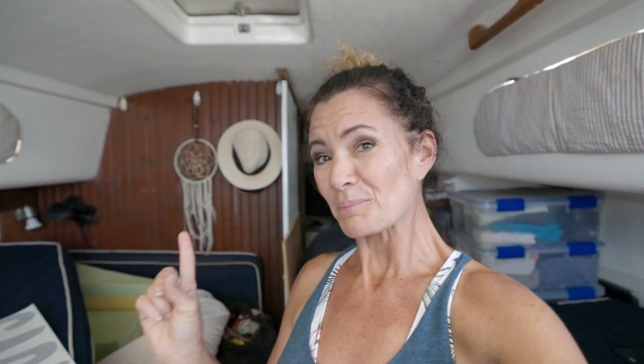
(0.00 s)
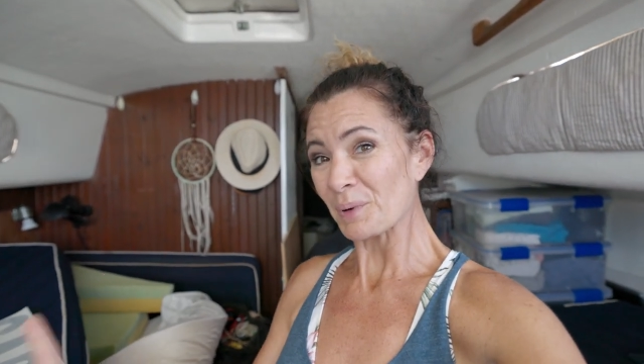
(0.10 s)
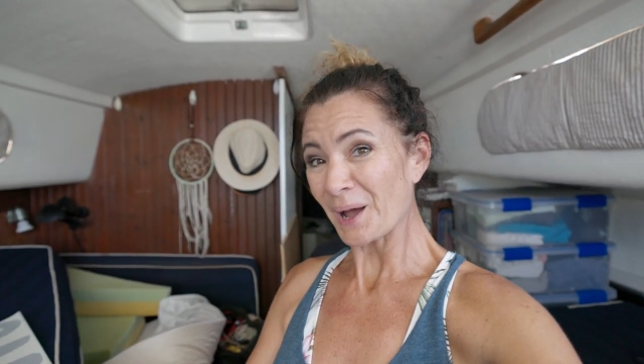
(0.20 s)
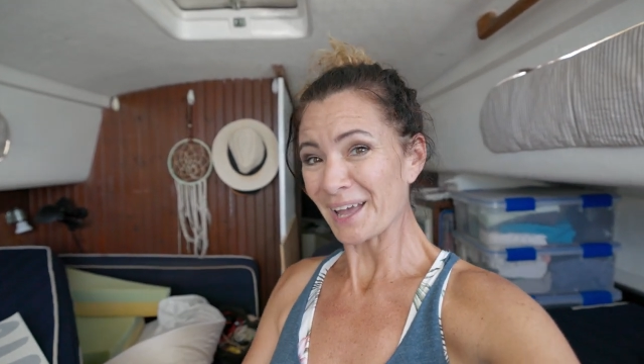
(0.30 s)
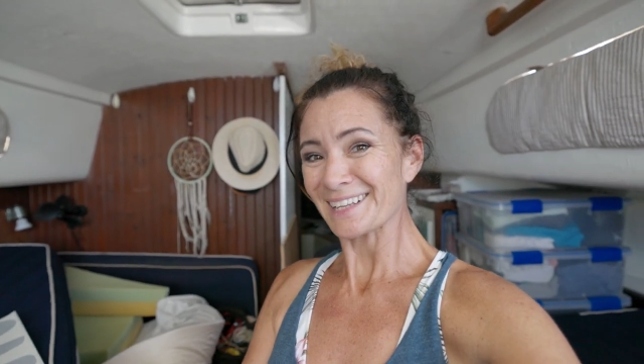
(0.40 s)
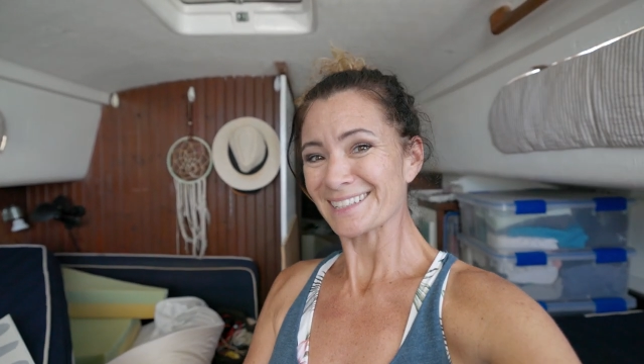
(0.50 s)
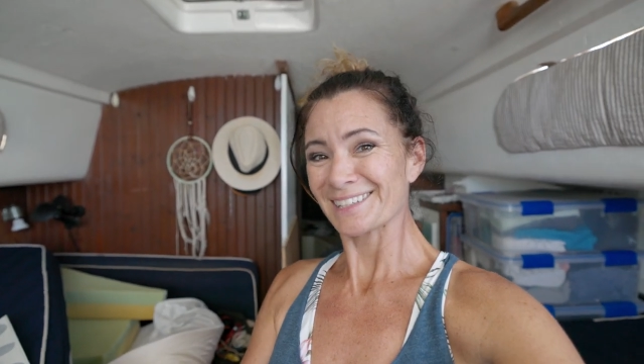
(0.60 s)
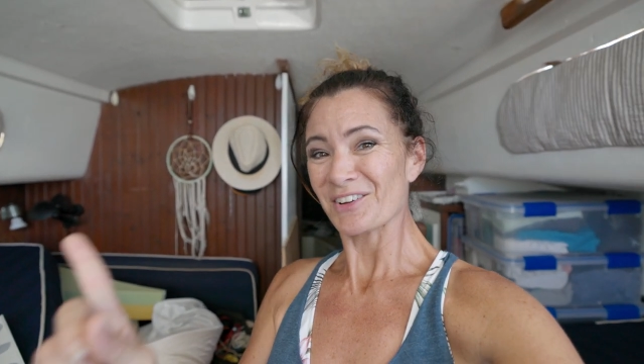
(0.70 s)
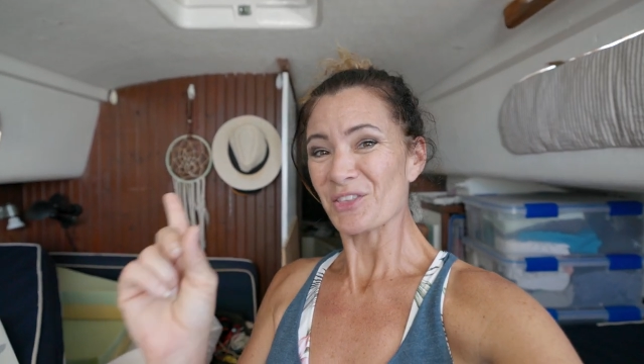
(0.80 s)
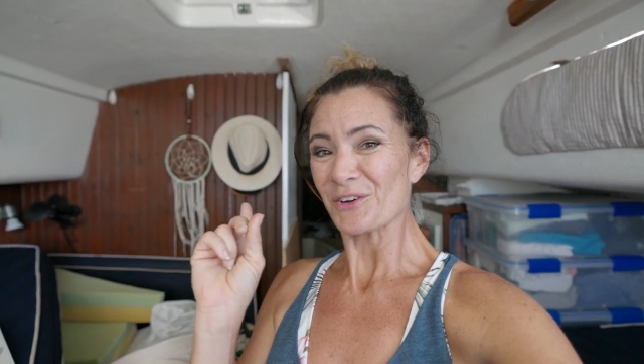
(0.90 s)

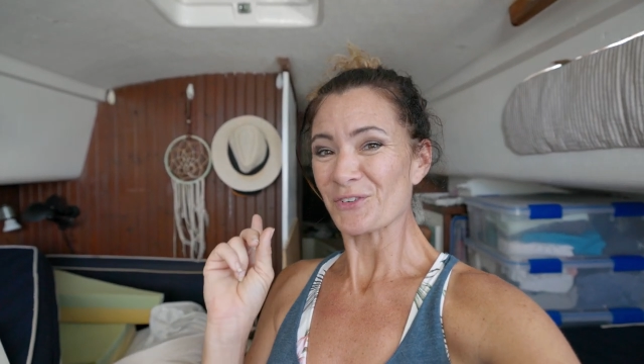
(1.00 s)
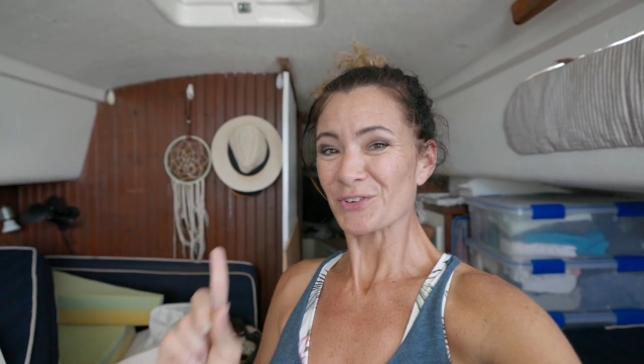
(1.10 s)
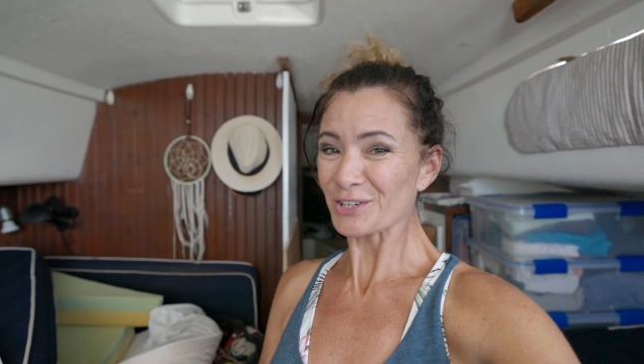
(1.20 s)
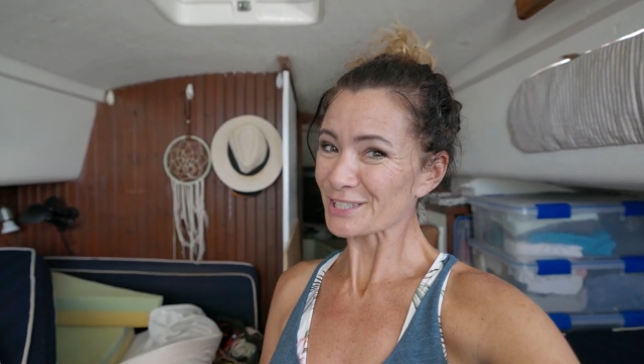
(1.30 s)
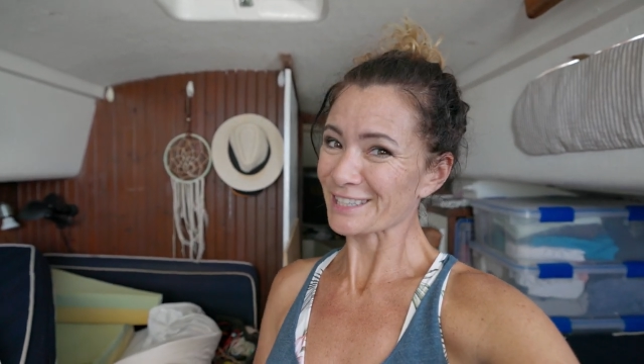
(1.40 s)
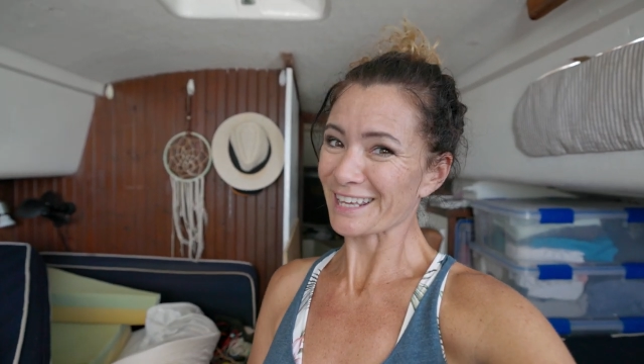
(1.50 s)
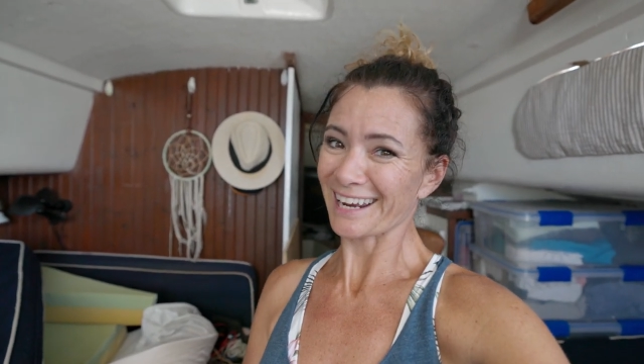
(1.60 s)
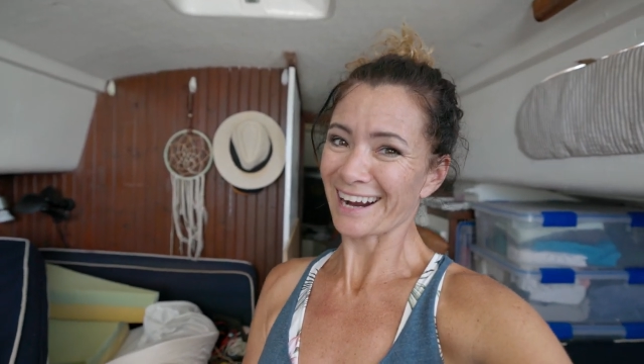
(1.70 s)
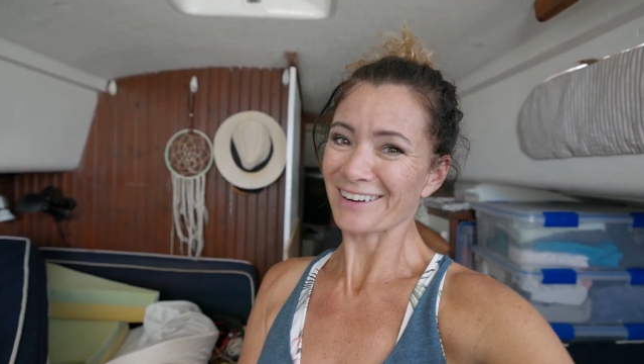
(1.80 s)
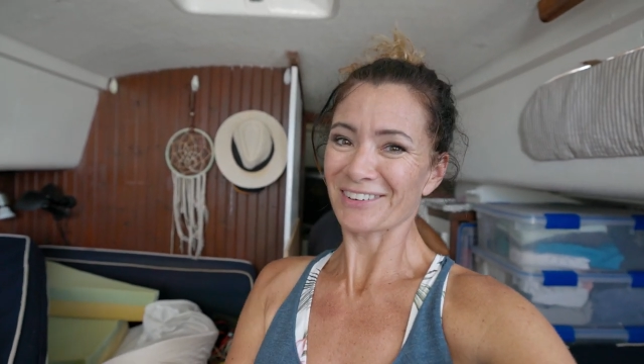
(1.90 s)
But the first
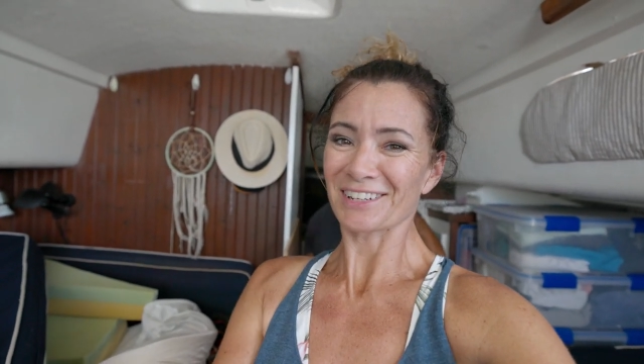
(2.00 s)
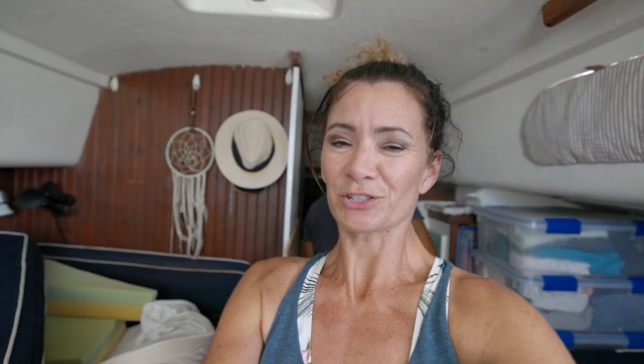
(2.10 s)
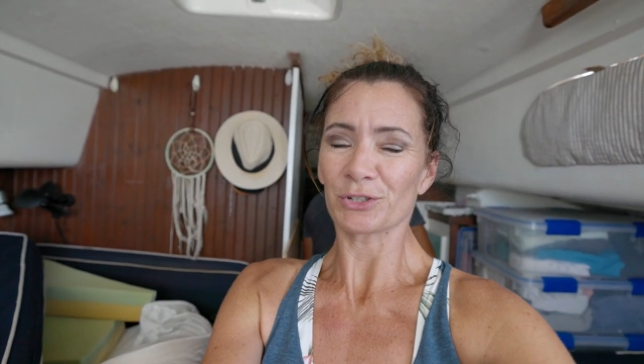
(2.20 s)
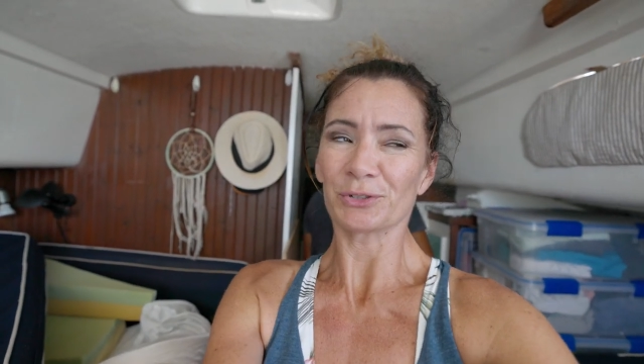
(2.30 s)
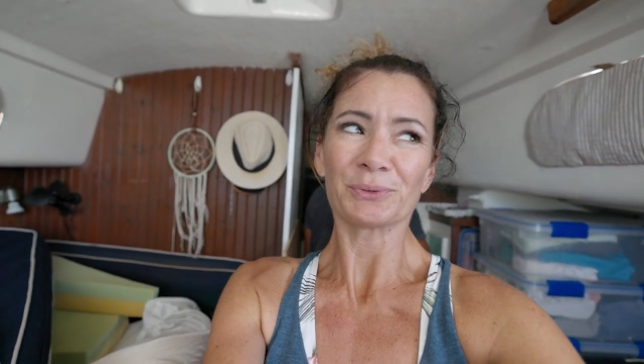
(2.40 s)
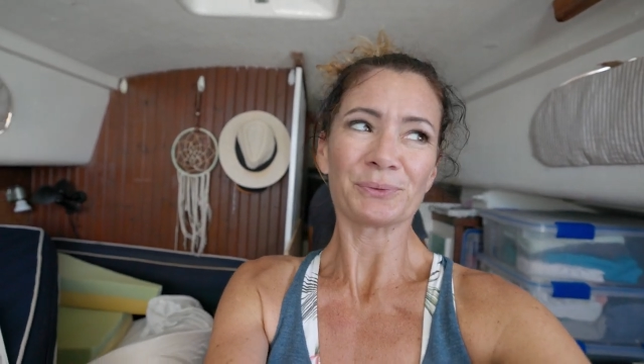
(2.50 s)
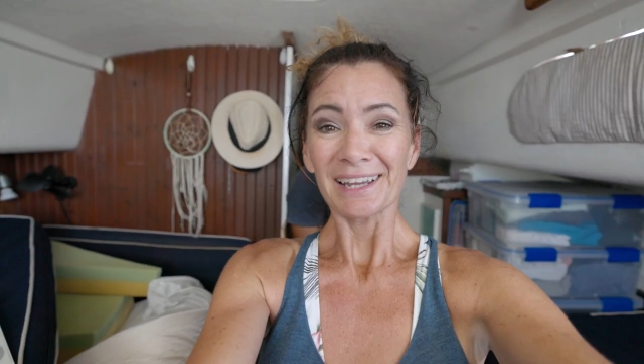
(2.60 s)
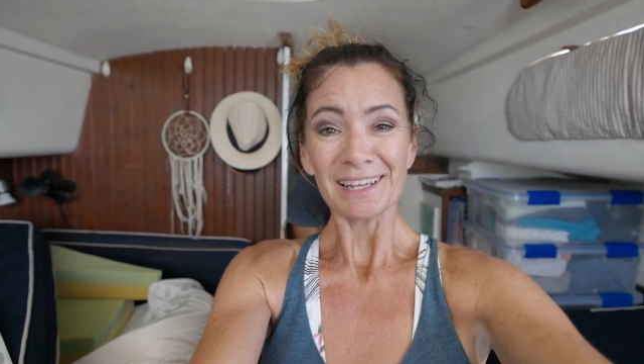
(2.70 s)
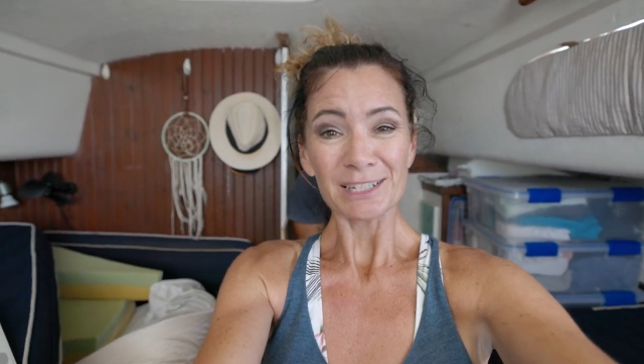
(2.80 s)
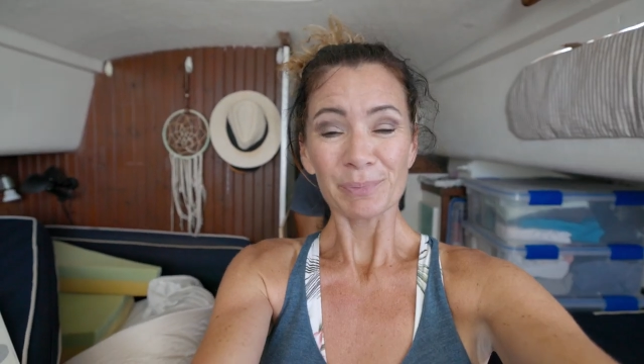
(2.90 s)
thing I wanna do
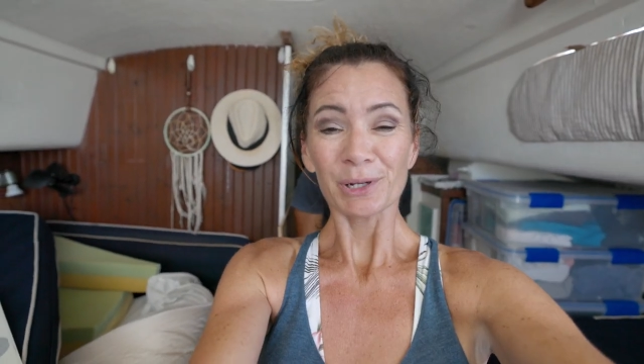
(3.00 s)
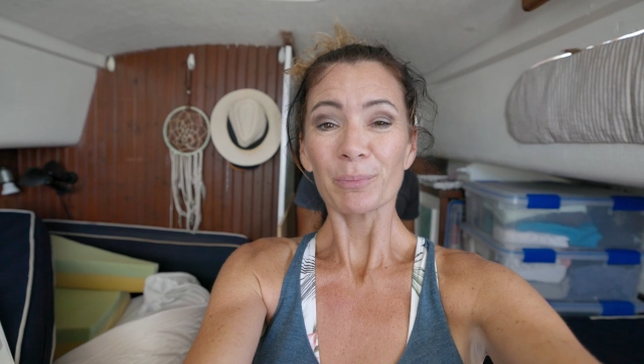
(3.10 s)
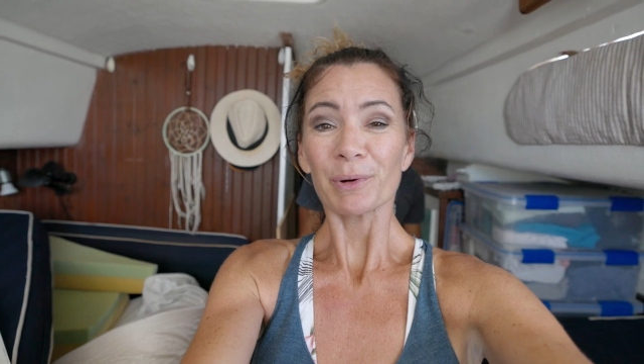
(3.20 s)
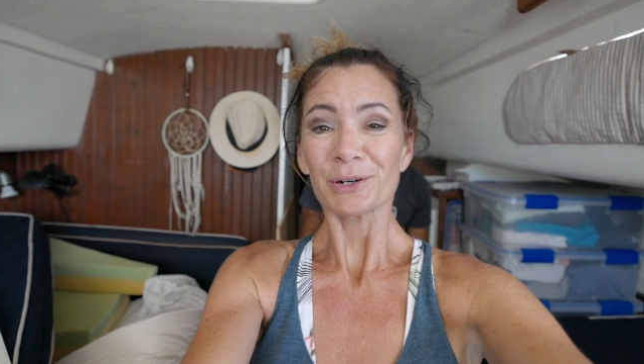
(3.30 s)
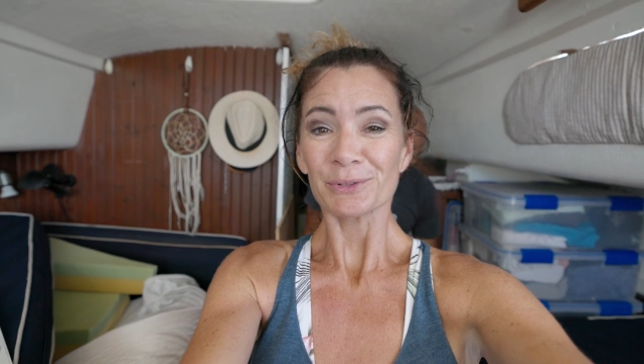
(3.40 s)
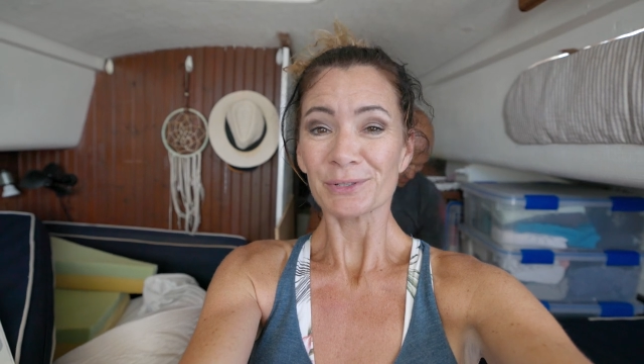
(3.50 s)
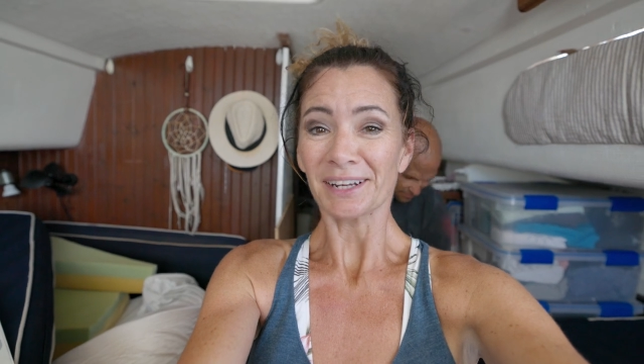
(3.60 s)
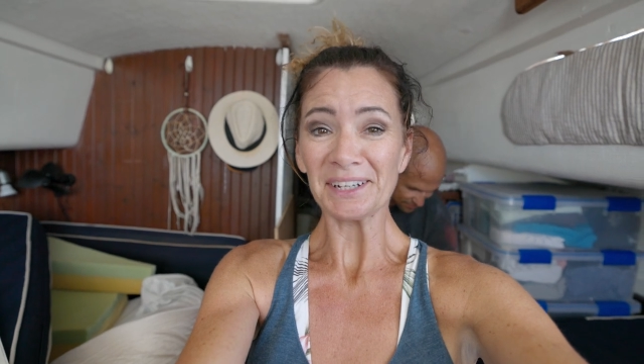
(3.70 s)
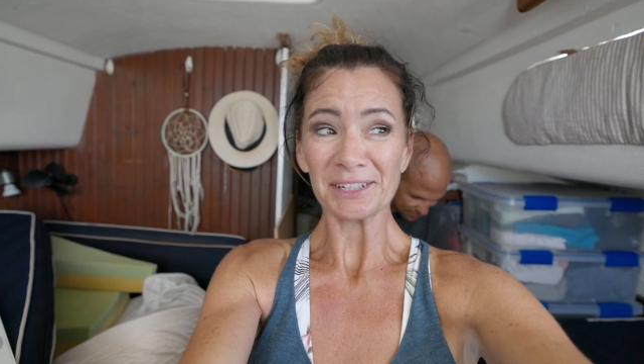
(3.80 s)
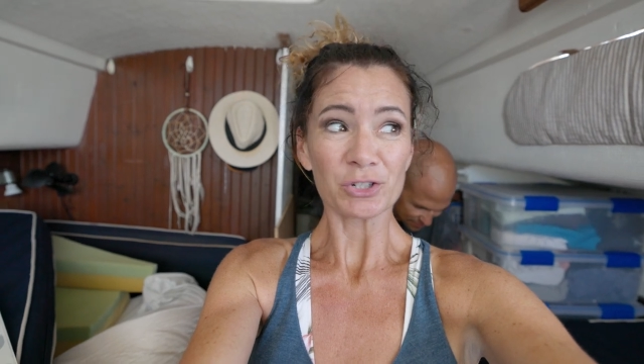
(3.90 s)
is put up our new
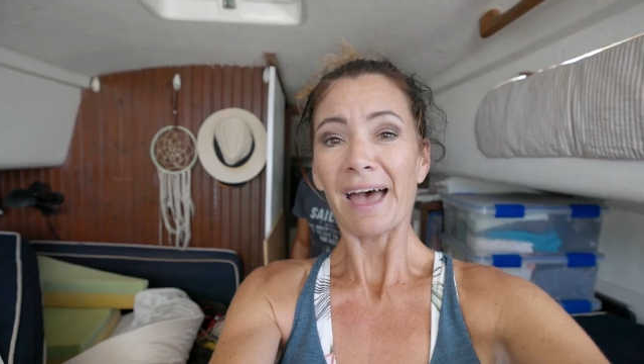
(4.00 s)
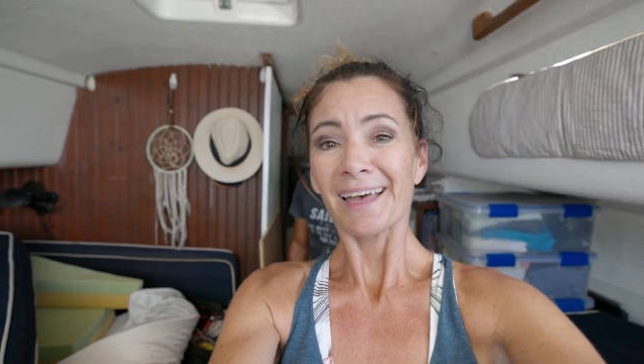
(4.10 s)
signage.